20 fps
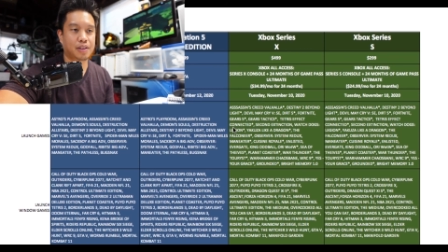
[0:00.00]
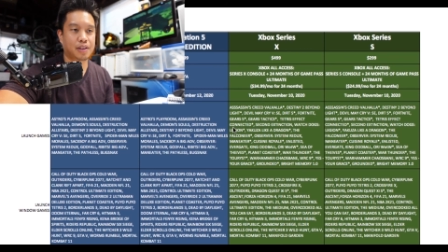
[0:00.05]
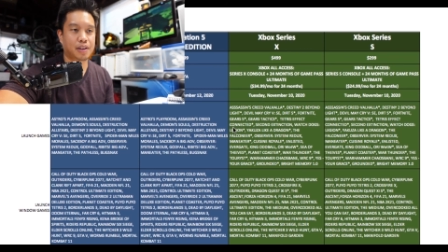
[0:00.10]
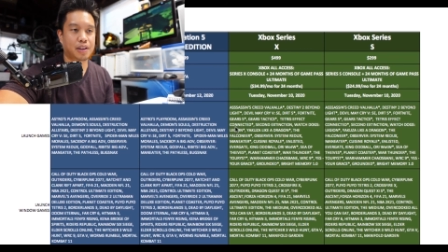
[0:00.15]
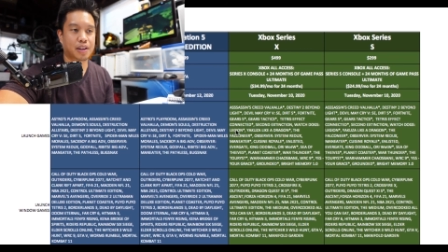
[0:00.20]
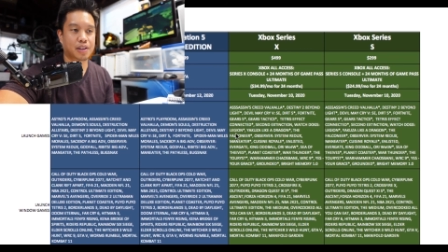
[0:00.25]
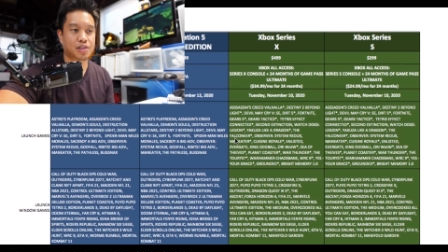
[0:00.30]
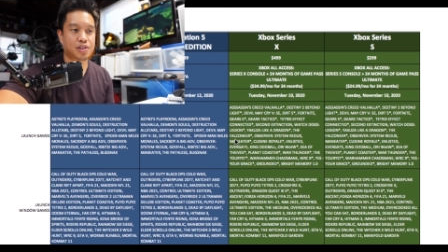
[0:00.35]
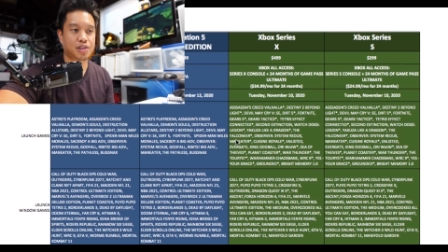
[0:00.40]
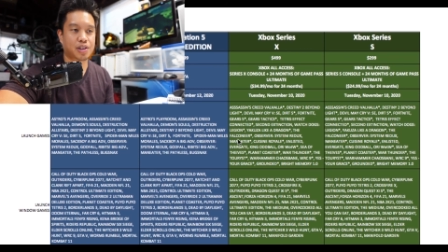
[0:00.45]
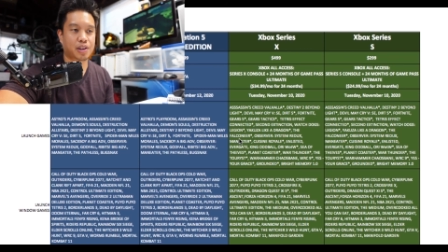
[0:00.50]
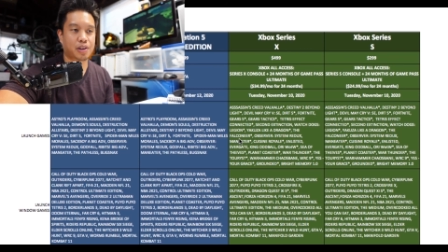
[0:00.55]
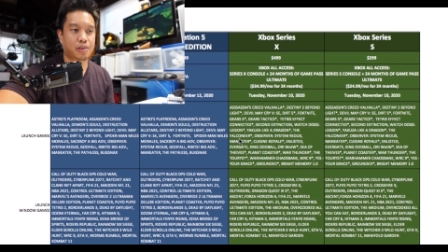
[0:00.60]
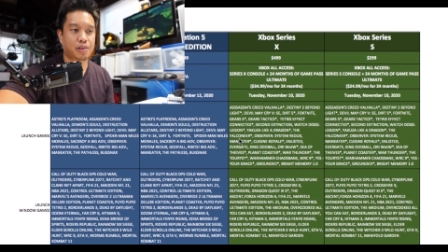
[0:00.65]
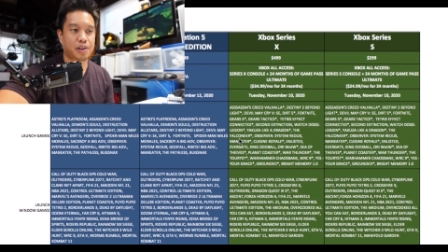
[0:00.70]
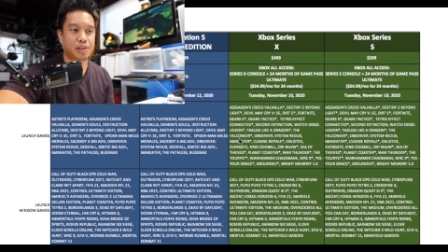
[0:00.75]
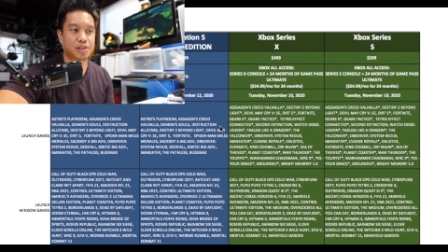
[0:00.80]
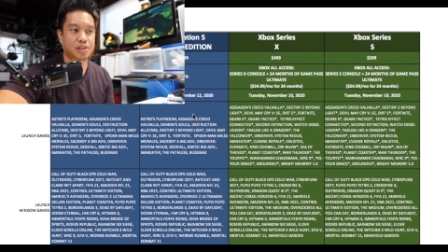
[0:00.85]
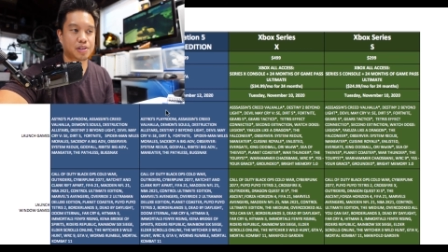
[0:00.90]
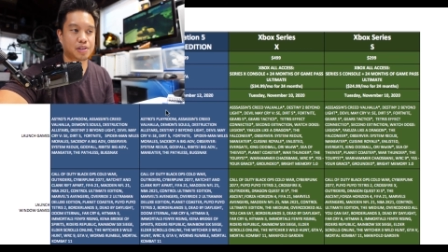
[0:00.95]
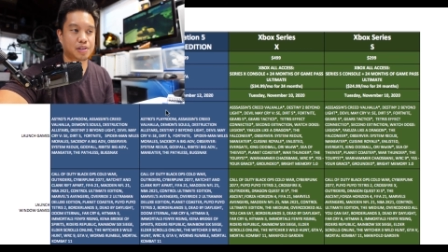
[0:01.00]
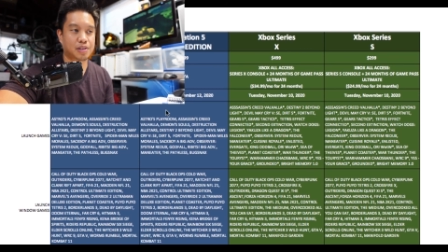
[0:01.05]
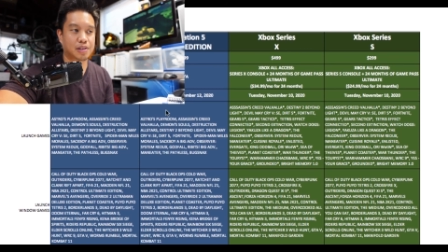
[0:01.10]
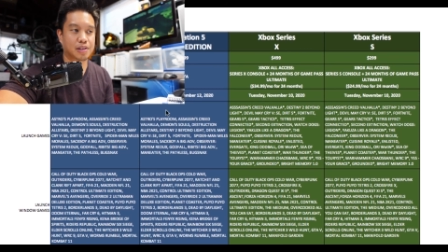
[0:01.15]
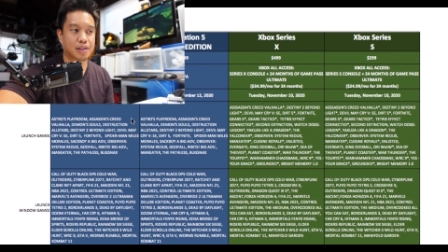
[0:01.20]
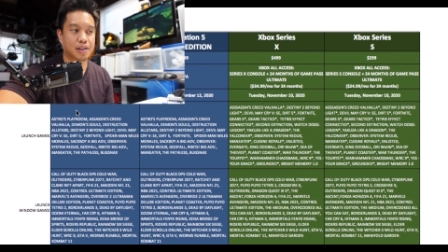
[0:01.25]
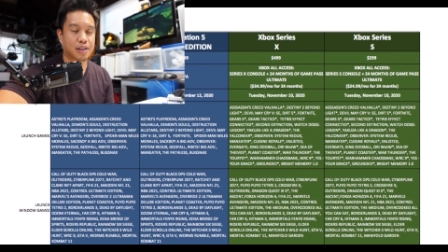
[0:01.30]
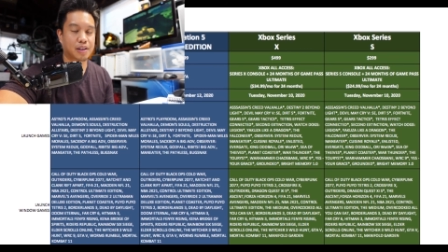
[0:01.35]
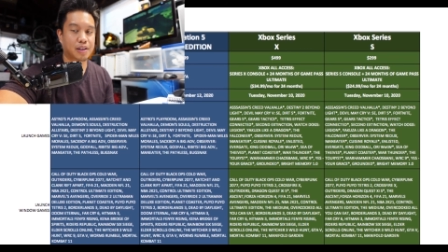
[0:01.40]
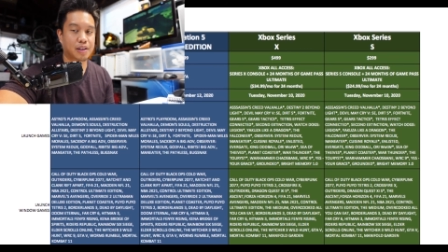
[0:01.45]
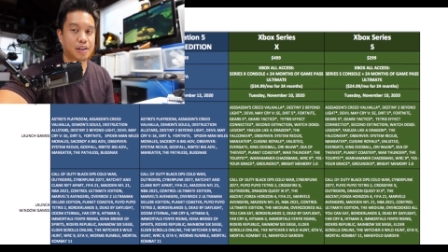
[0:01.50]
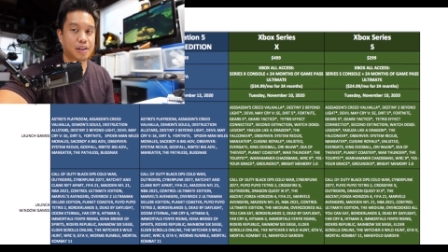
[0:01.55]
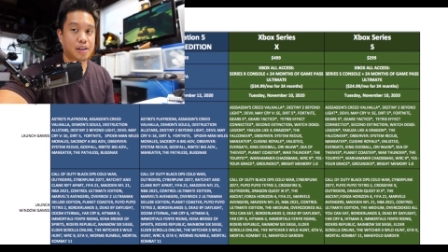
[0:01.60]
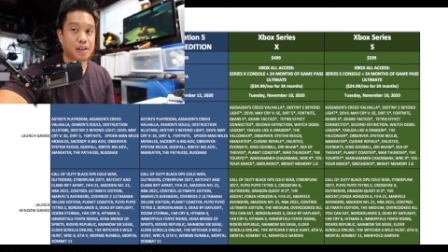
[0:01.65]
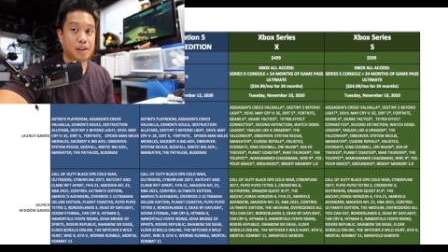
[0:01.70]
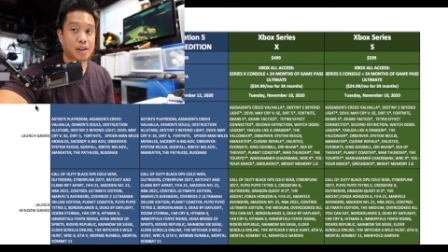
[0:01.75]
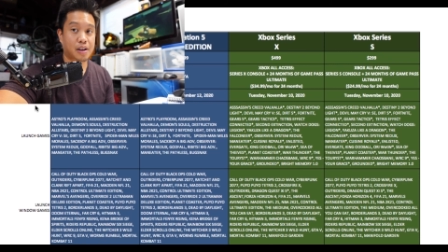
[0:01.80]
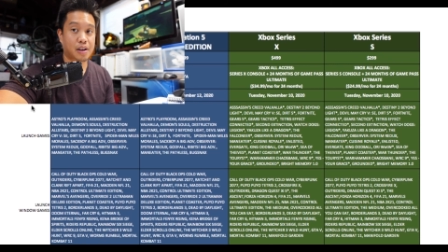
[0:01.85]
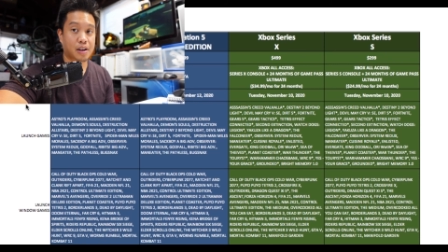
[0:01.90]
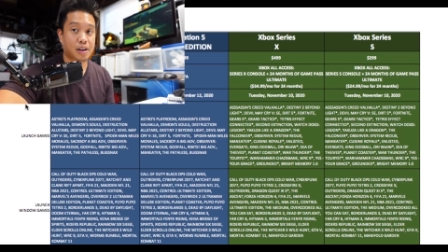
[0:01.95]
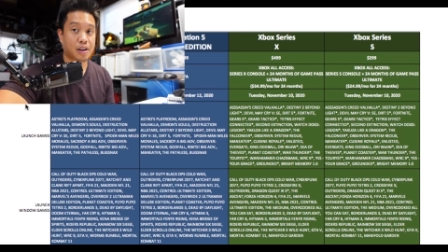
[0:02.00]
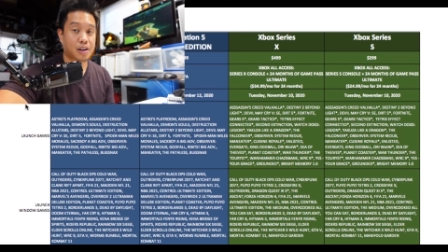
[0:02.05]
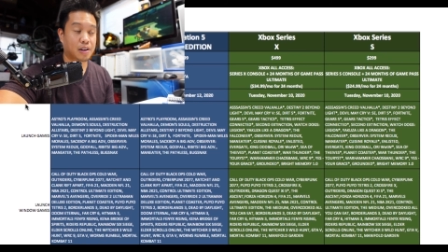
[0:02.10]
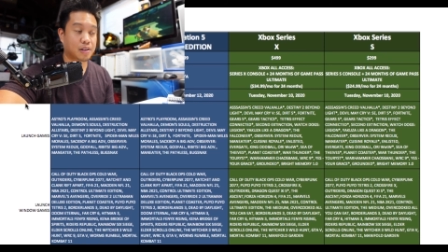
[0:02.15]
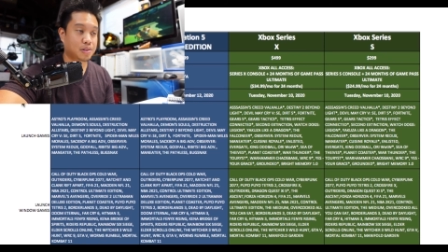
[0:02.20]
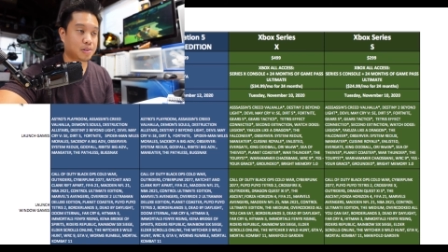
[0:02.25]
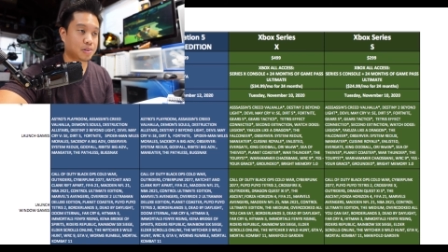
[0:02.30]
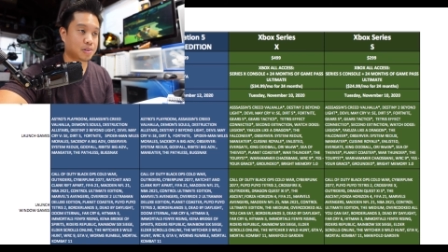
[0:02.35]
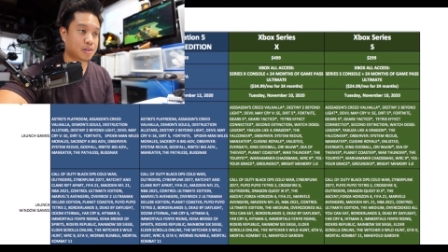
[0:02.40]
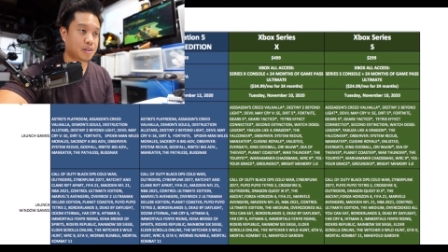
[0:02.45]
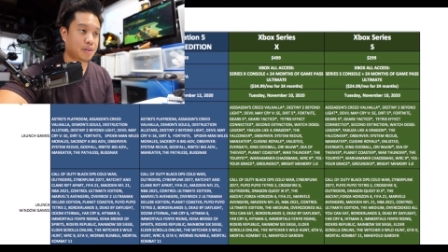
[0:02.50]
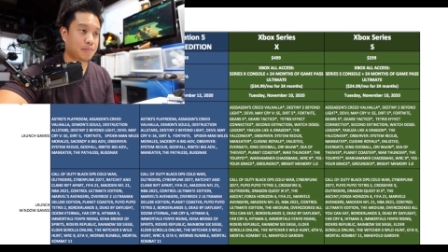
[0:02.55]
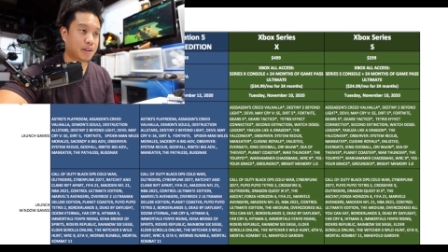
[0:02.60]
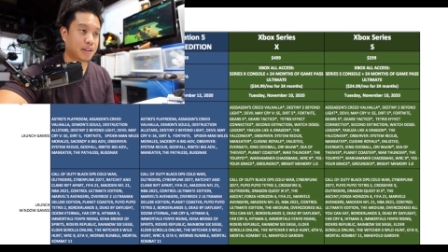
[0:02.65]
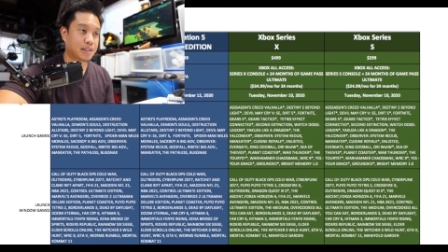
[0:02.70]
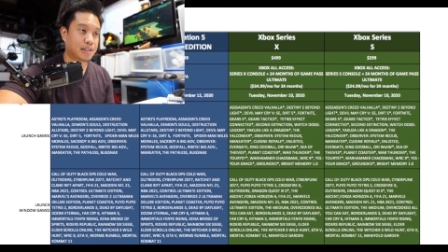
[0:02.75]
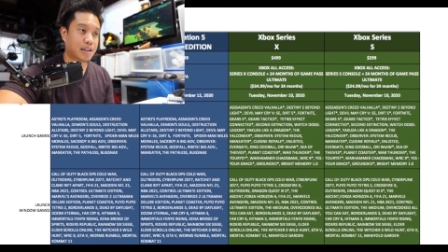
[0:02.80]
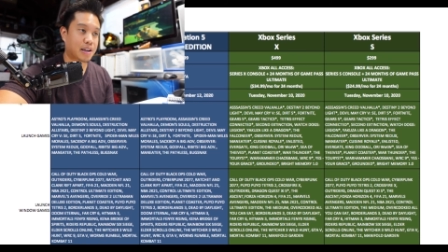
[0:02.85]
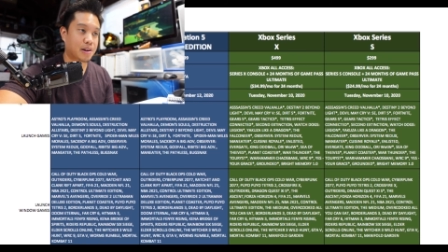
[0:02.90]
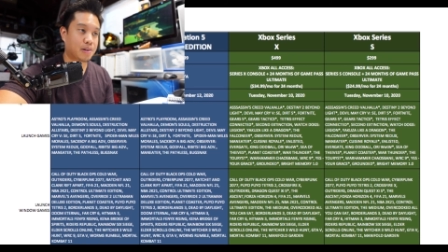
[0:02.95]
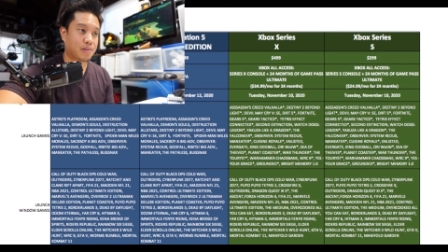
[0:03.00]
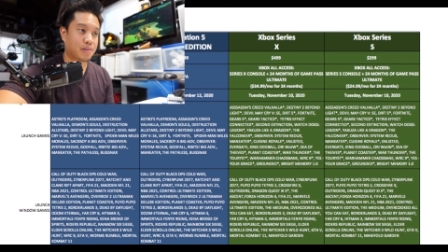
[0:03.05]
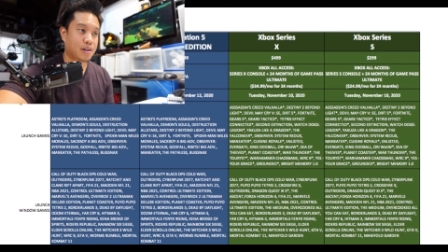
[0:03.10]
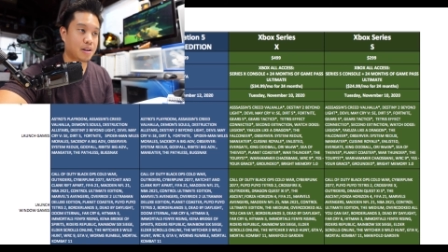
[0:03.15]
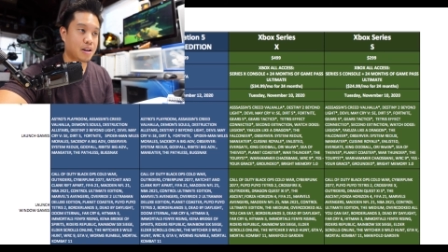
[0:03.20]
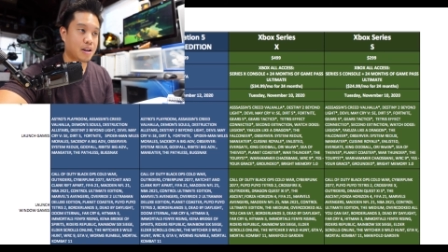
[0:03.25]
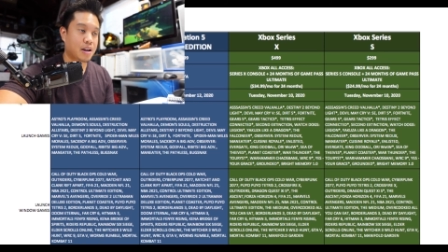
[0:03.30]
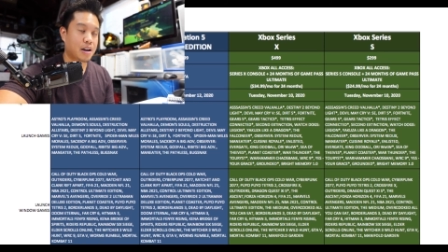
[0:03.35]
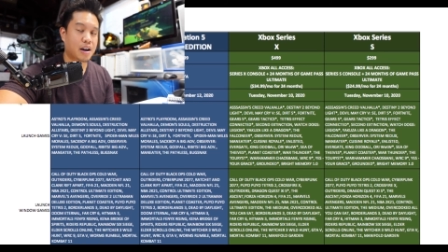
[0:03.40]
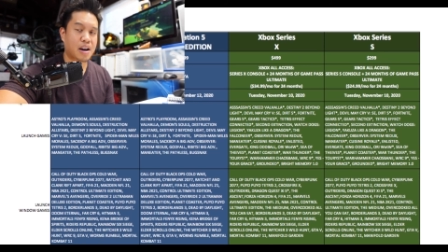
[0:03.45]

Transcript: the next generation consoles coming down.